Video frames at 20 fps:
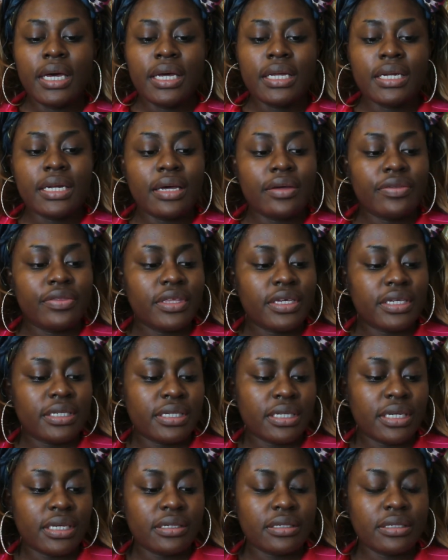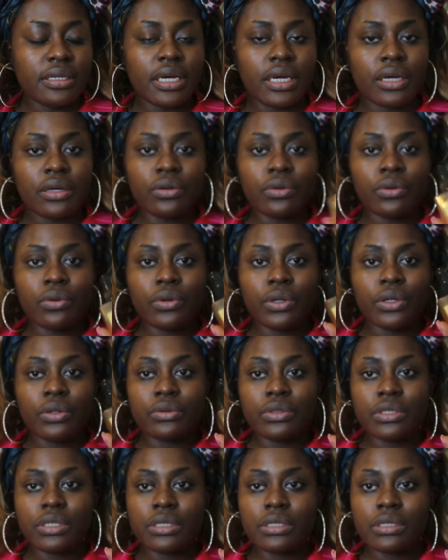Now this is like an oil
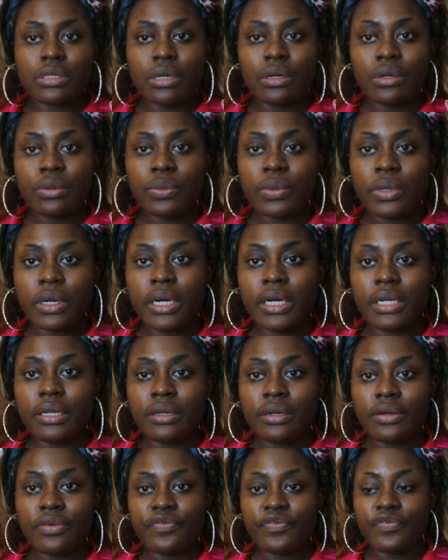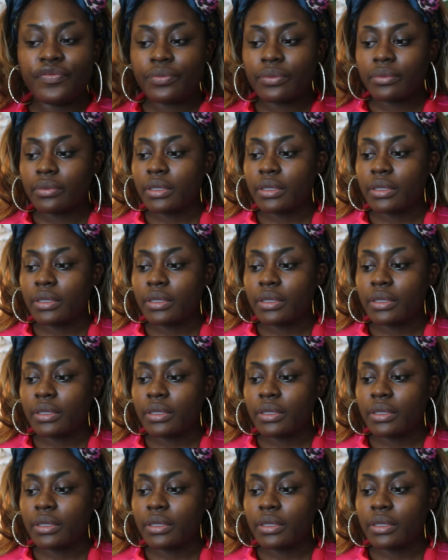to soap kind of